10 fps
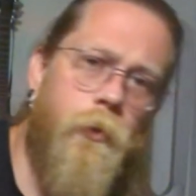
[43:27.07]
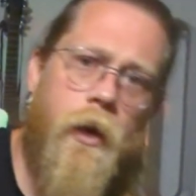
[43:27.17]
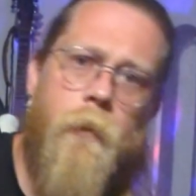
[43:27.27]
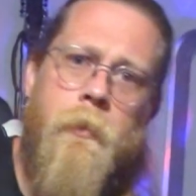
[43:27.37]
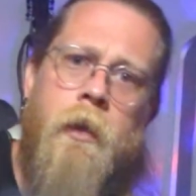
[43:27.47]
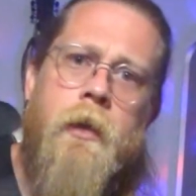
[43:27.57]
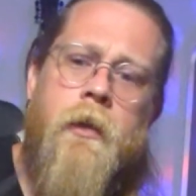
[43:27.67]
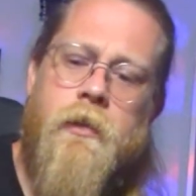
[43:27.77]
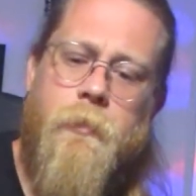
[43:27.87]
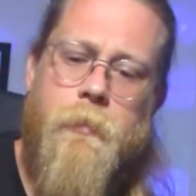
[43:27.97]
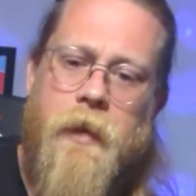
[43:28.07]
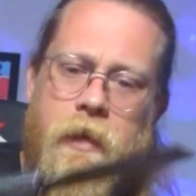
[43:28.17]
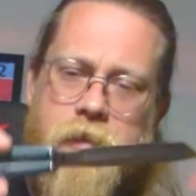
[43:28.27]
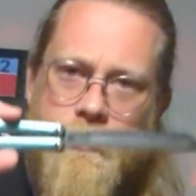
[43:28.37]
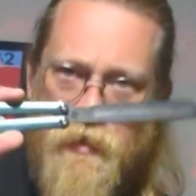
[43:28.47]
realm to be
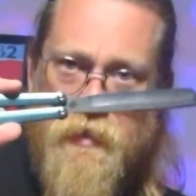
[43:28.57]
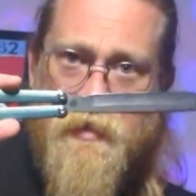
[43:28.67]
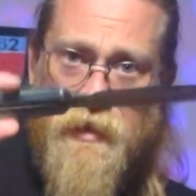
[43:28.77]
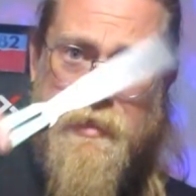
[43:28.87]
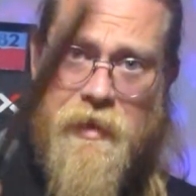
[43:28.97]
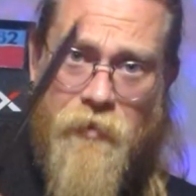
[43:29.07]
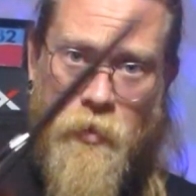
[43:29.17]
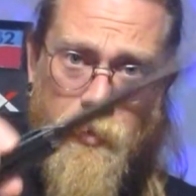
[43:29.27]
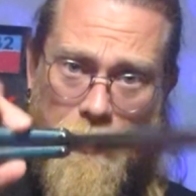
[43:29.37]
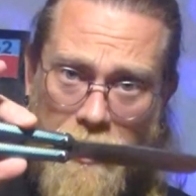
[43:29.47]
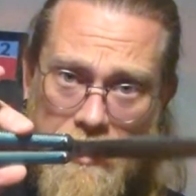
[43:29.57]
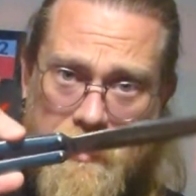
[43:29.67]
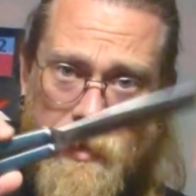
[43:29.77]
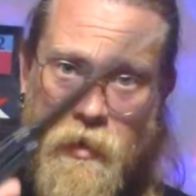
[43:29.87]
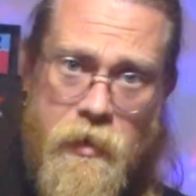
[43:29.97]
buying something that's like
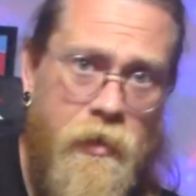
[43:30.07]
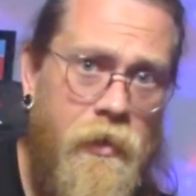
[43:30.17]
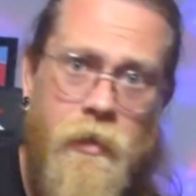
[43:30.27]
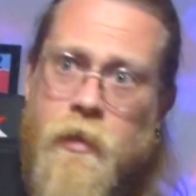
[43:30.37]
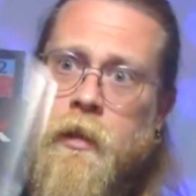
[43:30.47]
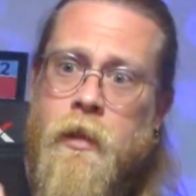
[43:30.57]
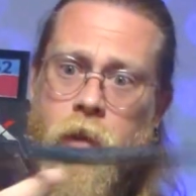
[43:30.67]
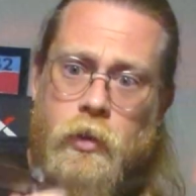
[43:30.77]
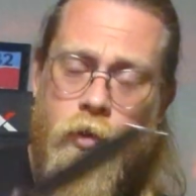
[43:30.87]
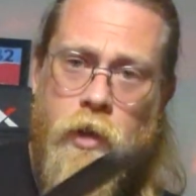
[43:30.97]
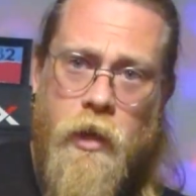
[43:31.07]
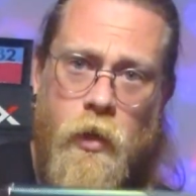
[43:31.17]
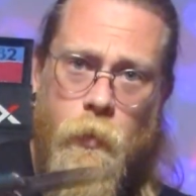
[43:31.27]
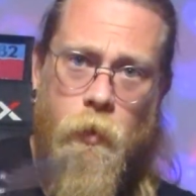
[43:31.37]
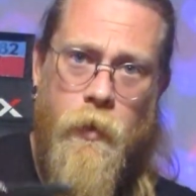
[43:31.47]
$700, you're not going
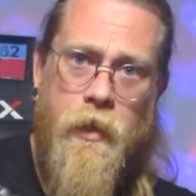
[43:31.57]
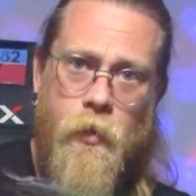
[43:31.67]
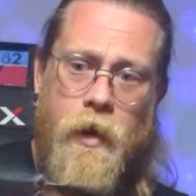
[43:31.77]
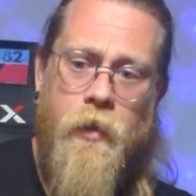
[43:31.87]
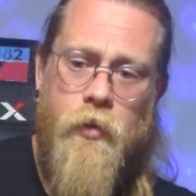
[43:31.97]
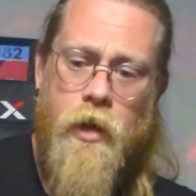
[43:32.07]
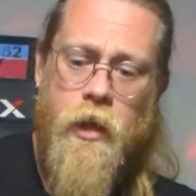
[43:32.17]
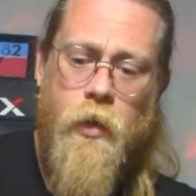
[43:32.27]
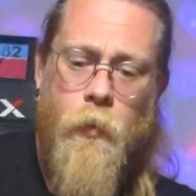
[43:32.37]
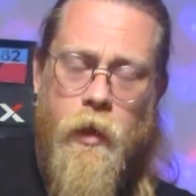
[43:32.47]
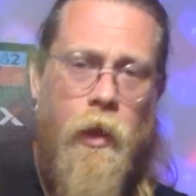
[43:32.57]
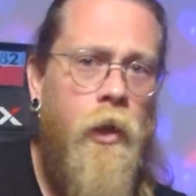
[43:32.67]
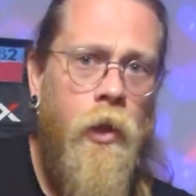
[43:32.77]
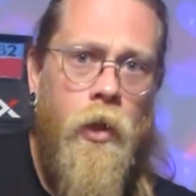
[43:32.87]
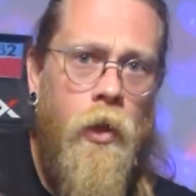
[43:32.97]
to want to wing it around. You're not going to want to
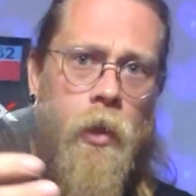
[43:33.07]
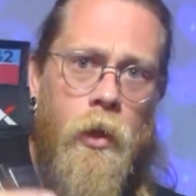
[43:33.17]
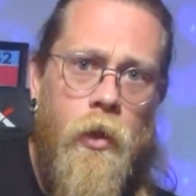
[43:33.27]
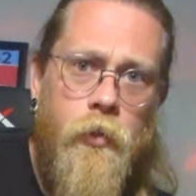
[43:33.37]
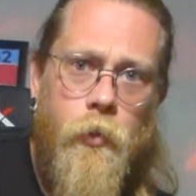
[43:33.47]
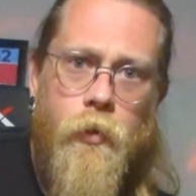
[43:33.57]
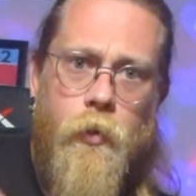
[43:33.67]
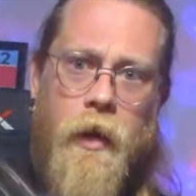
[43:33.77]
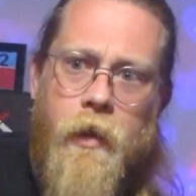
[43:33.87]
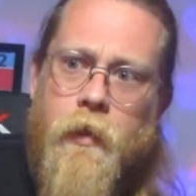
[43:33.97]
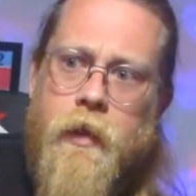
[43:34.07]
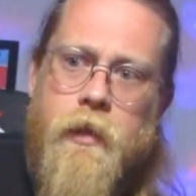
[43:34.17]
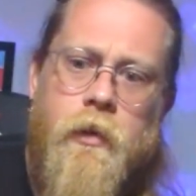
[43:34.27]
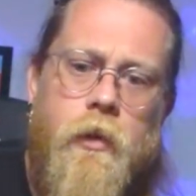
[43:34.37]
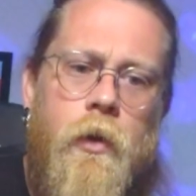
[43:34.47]
throw it around. Like,
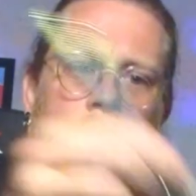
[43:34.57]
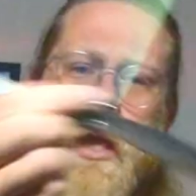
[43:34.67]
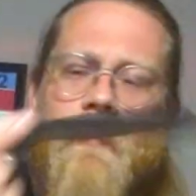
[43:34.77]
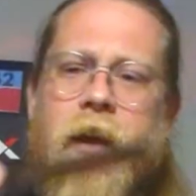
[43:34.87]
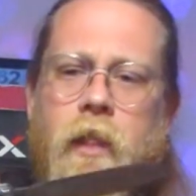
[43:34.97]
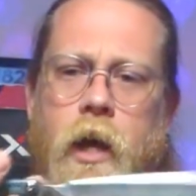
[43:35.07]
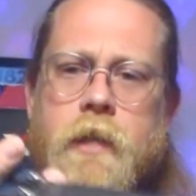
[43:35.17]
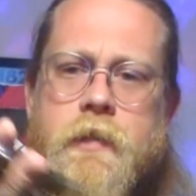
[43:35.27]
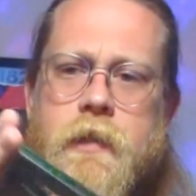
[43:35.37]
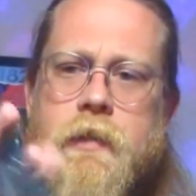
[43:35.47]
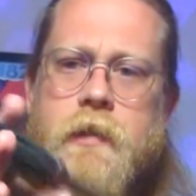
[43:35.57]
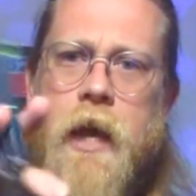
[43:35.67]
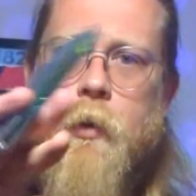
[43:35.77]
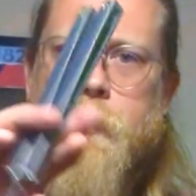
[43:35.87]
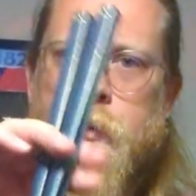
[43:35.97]
you know, if I lost this,
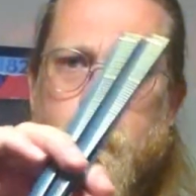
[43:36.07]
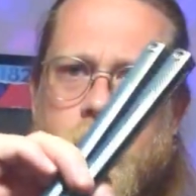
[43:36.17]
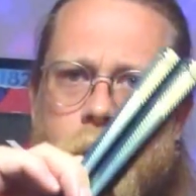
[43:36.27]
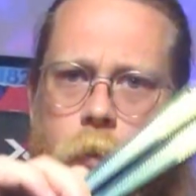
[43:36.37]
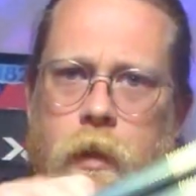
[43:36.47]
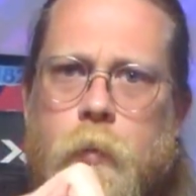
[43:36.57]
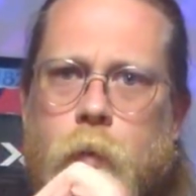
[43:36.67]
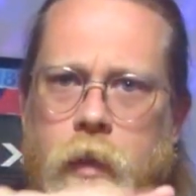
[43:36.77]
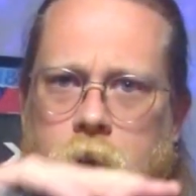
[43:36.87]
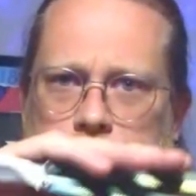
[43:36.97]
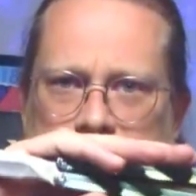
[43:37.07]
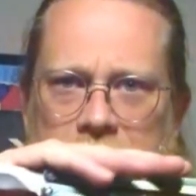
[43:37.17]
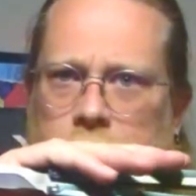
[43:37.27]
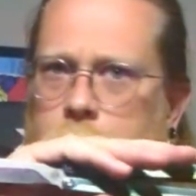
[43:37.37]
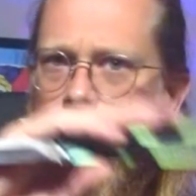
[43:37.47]
I would be really, really, really
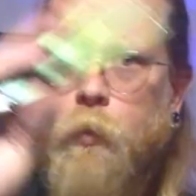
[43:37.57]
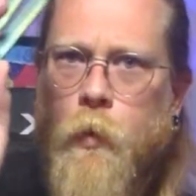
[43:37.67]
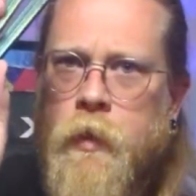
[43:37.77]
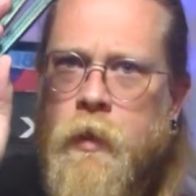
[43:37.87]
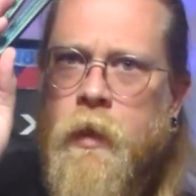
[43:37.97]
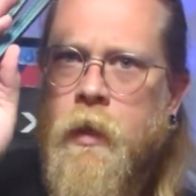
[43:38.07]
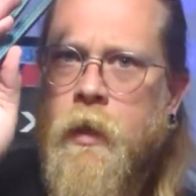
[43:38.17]
upset, but it wouldn't